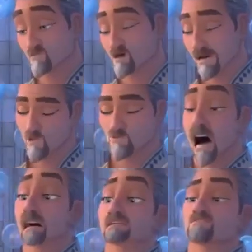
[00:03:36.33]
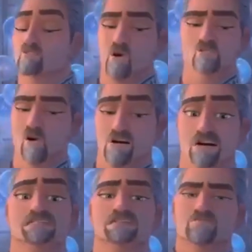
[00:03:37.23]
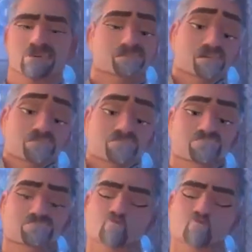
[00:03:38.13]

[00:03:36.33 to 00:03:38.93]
one thing, and this is only because I don't like